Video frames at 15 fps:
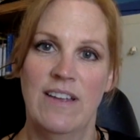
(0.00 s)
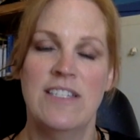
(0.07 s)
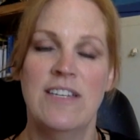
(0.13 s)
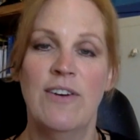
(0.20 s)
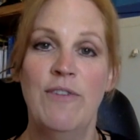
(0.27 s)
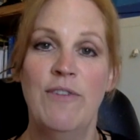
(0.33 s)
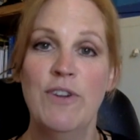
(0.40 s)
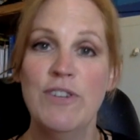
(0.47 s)

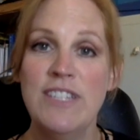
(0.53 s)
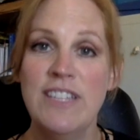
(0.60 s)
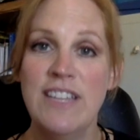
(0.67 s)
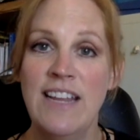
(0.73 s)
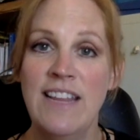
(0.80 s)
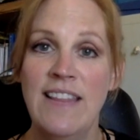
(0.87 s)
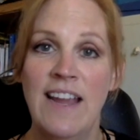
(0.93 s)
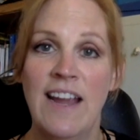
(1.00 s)
So if you're
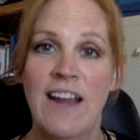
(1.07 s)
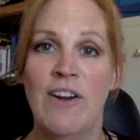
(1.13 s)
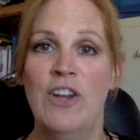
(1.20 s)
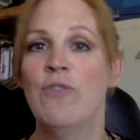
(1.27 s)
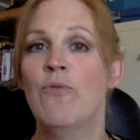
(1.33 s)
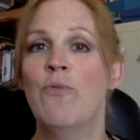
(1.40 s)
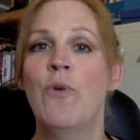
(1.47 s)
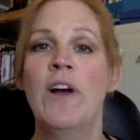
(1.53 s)
sitting there and
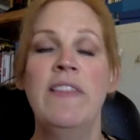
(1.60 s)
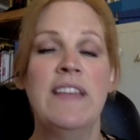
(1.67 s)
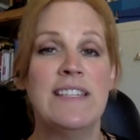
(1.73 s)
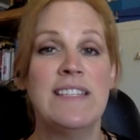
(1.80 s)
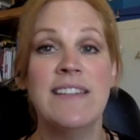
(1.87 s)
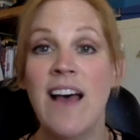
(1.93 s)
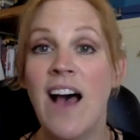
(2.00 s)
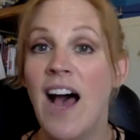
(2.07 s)
you're one that's
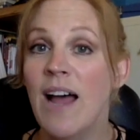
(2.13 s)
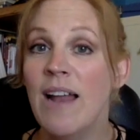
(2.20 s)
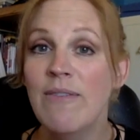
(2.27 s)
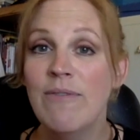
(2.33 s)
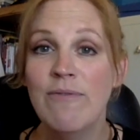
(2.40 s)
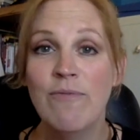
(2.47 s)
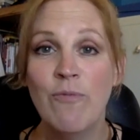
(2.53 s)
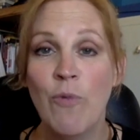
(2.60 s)
not
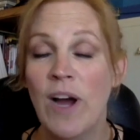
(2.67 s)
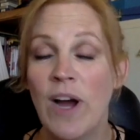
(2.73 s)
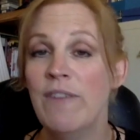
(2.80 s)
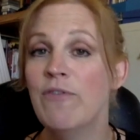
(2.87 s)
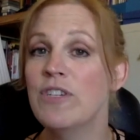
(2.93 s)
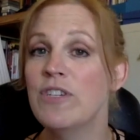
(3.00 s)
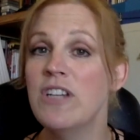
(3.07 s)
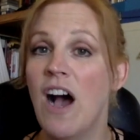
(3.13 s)
one
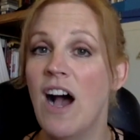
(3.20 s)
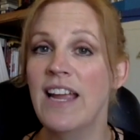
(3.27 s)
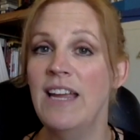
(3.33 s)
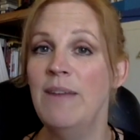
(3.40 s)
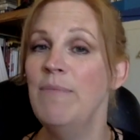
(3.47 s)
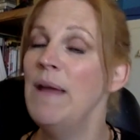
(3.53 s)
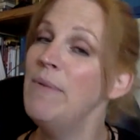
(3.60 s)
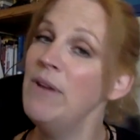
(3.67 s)
for
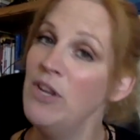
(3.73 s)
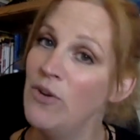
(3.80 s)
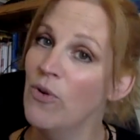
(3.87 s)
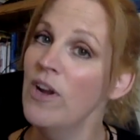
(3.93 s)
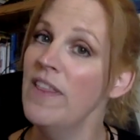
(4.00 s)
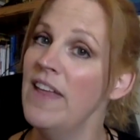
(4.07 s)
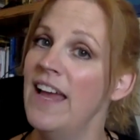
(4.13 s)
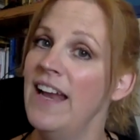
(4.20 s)
talking, maybe
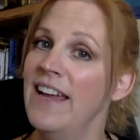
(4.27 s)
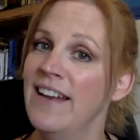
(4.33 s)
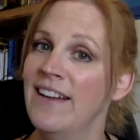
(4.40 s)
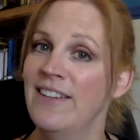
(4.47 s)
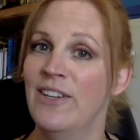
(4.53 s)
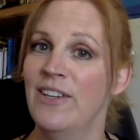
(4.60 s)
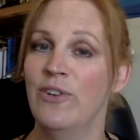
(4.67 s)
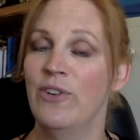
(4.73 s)
you're that
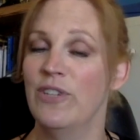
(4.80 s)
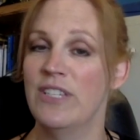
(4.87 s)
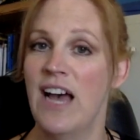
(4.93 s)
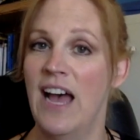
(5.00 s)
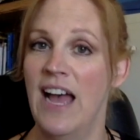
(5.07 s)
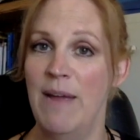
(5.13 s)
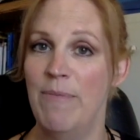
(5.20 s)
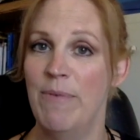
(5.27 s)
analytical
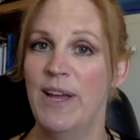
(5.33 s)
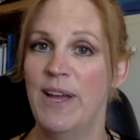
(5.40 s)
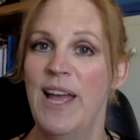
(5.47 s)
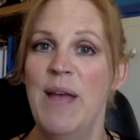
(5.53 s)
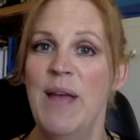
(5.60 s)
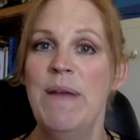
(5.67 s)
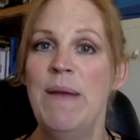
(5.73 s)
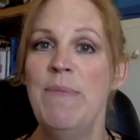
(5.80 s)
type.
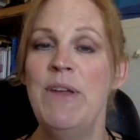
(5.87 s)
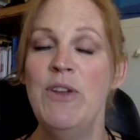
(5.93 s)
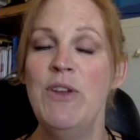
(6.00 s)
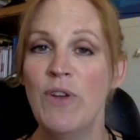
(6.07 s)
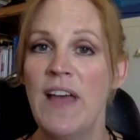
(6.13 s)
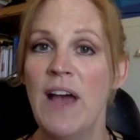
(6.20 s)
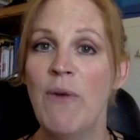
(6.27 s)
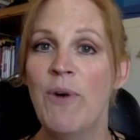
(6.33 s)
Maybe
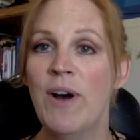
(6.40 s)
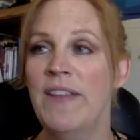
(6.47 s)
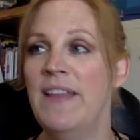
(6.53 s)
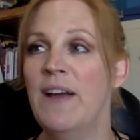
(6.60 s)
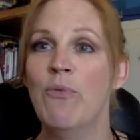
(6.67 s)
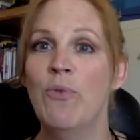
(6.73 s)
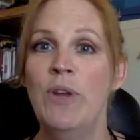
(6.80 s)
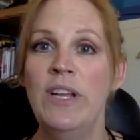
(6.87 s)
you're that one
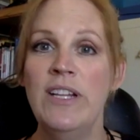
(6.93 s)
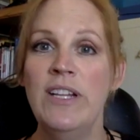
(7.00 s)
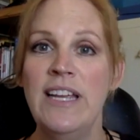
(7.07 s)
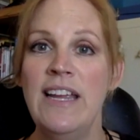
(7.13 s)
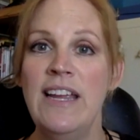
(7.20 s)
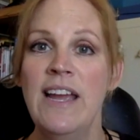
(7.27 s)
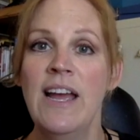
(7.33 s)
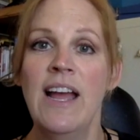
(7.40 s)
that
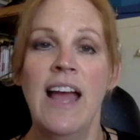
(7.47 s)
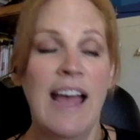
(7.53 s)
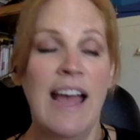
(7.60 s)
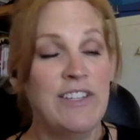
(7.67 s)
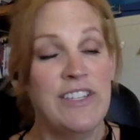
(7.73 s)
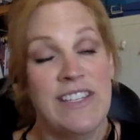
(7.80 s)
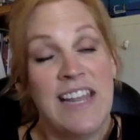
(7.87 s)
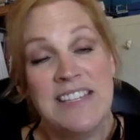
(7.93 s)
really
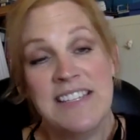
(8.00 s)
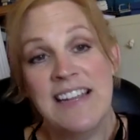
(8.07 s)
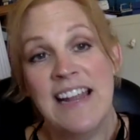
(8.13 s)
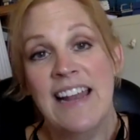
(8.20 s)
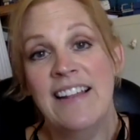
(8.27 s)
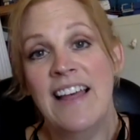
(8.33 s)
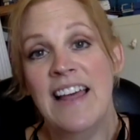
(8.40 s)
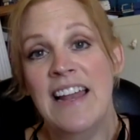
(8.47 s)
just hasn't
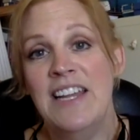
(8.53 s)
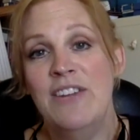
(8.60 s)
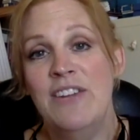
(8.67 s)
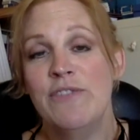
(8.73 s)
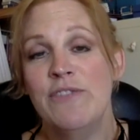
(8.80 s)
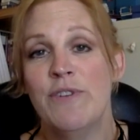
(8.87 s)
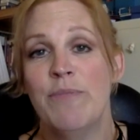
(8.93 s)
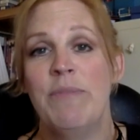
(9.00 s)
had a lot of use
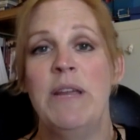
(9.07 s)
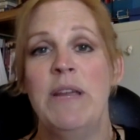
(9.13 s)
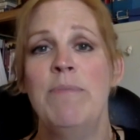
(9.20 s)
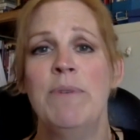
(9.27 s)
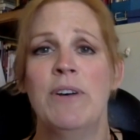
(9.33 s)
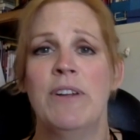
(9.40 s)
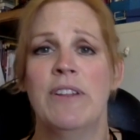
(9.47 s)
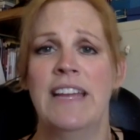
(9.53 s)
for
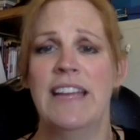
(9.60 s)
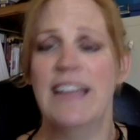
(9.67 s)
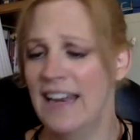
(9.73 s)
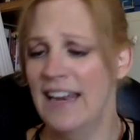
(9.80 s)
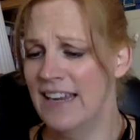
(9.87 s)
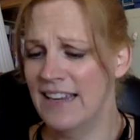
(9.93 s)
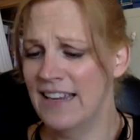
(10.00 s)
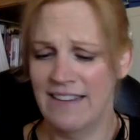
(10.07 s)
people. They
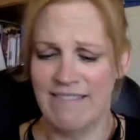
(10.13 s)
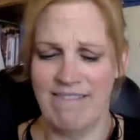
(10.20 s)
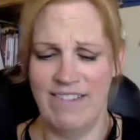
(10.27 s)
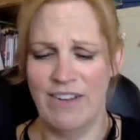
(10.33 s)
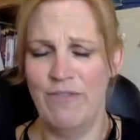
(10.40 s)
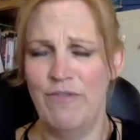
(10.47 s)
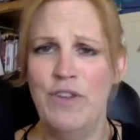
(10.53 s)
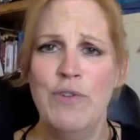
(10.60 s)
kind of
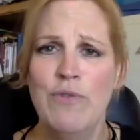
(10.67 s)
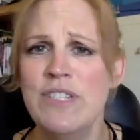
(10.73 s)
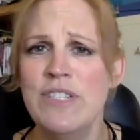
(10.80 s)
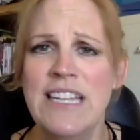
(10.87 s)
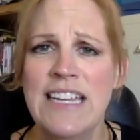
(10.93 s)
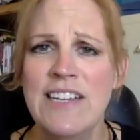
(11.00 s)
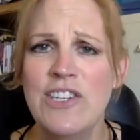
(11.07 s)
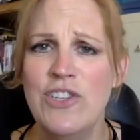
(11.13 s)
confuse
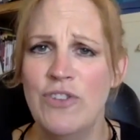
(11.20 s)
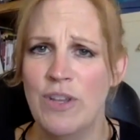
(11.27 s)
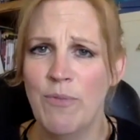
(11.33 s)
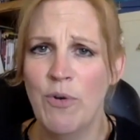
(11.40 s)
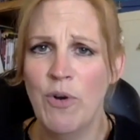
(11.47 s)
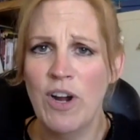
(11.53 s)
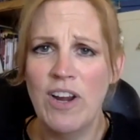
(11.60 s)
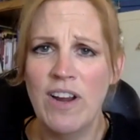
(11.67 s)
the issue. The
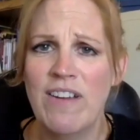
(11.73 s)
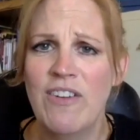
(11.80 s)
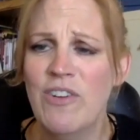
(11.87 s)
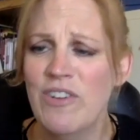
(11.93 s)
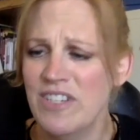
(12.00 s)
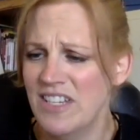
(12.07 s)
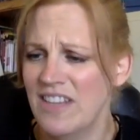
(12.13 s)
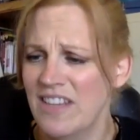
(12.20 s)
more
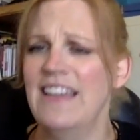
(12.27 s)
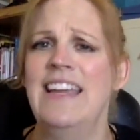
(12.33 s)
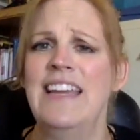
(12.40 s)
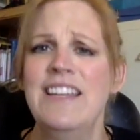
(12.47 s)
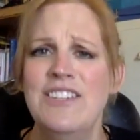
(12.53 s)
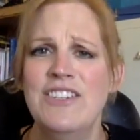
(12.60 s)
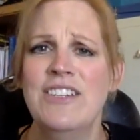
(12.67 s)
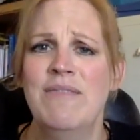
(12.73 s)
cooks in the
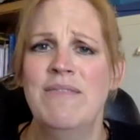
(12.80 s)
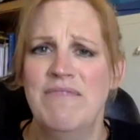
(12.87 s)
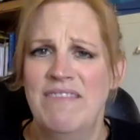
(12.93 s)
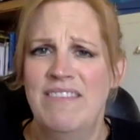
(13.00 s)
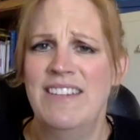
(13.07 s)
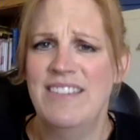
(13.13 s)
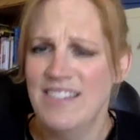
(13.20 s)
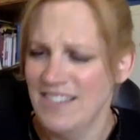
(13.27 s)
kitchen,
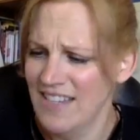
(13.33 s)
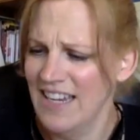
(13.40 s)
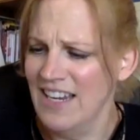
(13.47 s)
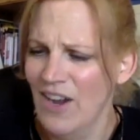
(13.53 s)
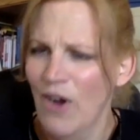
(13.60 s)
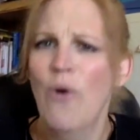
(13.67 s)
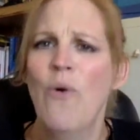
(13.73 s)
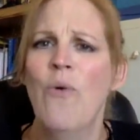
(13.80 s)
it's like,
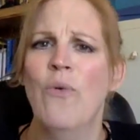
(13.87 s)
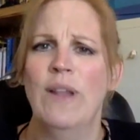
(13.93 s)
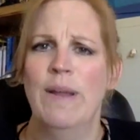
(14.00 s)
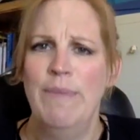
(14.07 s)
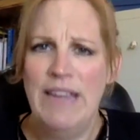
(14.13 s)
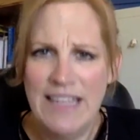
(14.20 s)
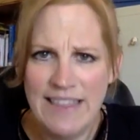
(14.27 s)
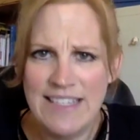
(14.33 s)
go,
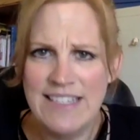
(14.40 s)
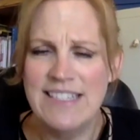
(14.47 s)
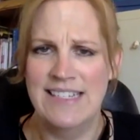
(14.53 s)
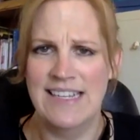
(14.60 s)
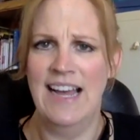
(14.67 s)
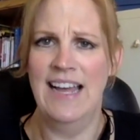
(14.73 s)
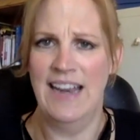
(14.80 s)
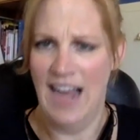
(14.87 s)
let me get this
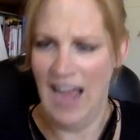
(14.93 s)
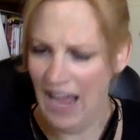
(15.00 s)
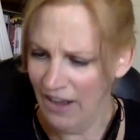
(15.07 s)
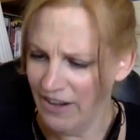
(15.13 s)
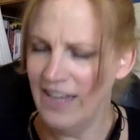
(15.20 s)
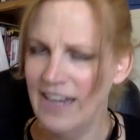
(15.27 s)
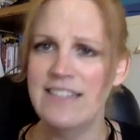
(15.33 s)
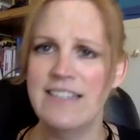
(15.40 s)
done. I'll
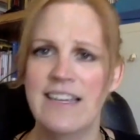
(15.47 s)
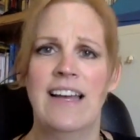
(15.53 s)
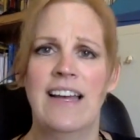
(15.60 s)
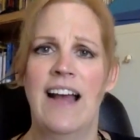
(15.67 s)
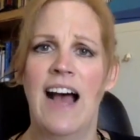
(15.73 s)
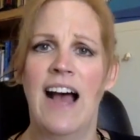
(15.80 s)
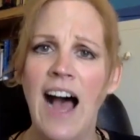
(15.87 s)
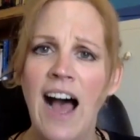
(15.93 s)
get it
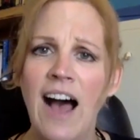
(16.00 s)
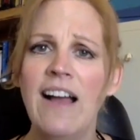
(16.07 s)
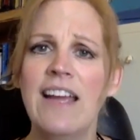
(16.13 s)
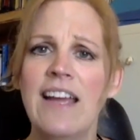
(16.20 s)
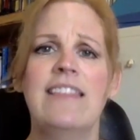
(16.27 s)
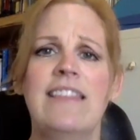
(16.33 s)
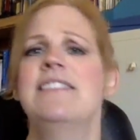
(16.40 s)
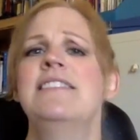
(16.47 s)
done. I'll
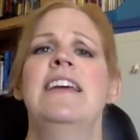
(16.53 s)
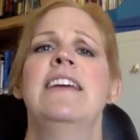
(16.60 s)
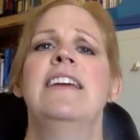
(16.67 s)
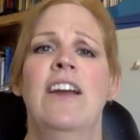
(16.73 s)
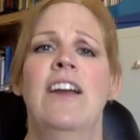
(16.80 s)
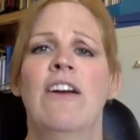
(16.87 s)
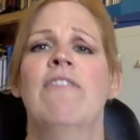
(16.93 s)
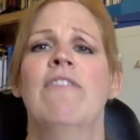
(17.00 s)
get this taken
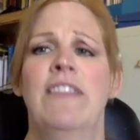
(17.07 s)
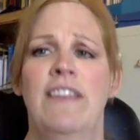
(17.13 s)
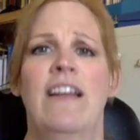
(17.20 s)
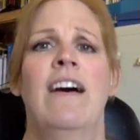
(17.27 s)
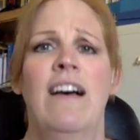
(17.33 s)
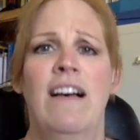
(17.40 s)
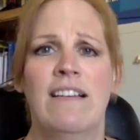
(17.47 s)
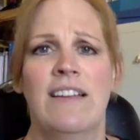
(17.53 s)
care of, and then
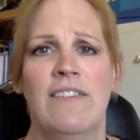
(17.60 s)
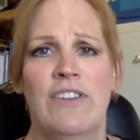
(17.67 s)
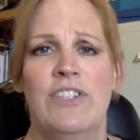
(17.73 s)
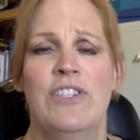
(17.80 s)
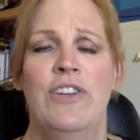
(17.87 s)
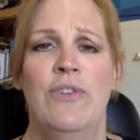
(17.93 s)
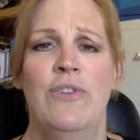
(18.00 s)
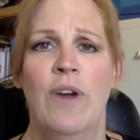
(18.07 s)
I'll give it
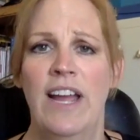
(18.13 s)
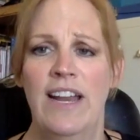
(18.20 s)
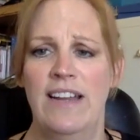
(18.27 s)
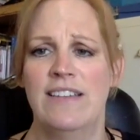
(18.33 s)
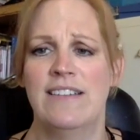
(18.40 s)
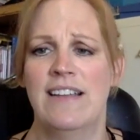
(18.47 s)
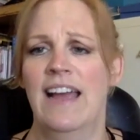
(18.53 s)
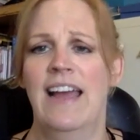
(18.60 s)
to you, right?
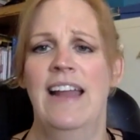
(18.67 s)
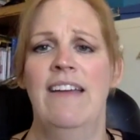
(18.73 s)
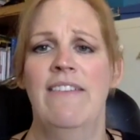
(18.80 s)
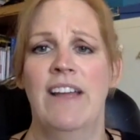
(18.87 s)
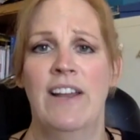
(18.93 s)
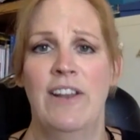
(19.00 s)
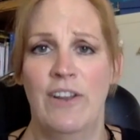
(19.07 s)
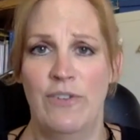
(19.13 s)
It's like,
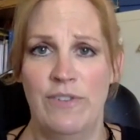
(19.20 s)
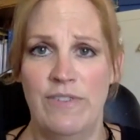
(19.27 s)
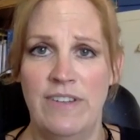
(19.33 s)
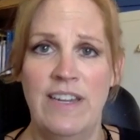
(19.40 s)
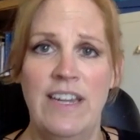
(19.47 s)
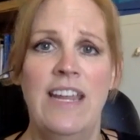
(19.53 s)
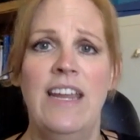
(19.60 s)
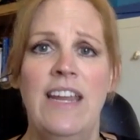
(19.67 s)
we got no
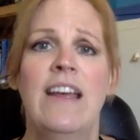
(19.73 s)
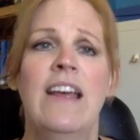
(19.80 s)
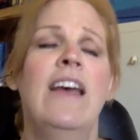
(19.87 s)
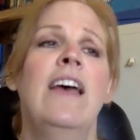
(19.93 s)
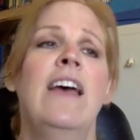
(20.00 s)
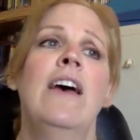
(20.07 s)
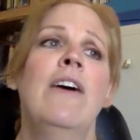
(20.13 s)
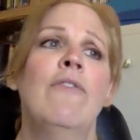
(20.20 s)
need
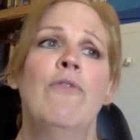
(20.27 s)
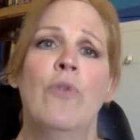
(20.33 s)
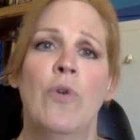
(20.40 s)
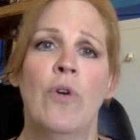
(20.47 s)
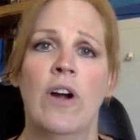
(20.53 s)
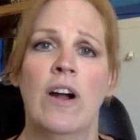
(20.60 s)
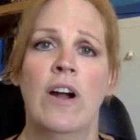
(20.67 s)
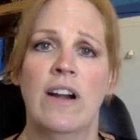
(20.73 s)

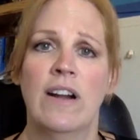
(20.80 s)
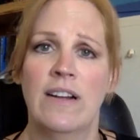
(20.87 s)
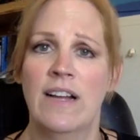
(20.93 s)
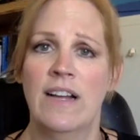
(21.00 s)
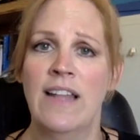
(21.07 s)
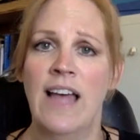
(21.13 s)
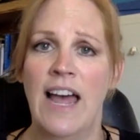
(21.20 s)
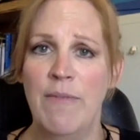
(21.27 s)
for
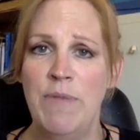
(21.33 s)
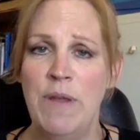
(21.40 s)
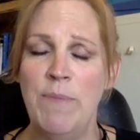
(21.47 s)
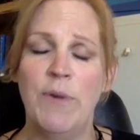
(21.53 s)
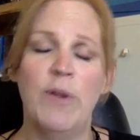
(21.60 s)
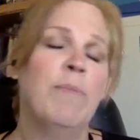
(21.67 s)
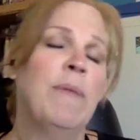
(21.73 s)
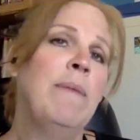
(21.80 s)
a lot of
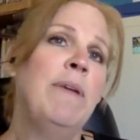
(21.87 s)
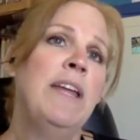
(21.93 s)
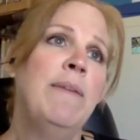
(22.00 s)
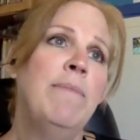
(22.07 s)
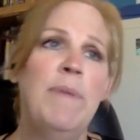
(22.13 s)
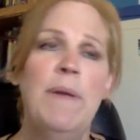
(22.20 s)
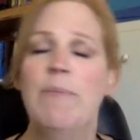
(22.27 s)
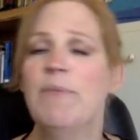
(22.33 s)
people. Or
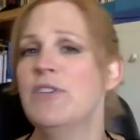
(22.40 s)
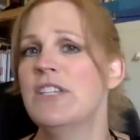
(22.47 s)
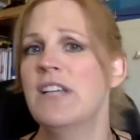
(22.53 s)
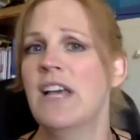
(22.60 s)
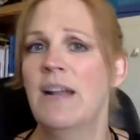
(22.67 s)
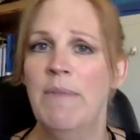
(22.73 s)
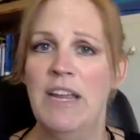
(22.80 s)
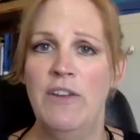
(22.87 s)
maybe people just
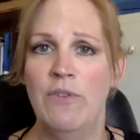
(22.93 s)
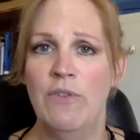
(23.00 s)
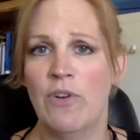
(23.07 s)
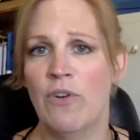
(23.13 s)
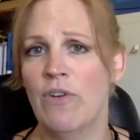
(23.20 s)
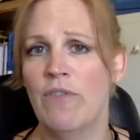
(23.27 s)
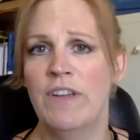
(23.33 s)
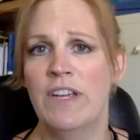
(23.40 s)
kind of make you
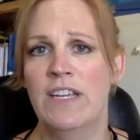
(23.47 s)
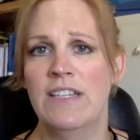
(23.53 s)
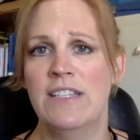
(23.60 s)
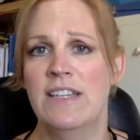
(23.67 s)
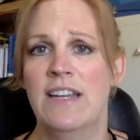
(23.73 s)
nervous.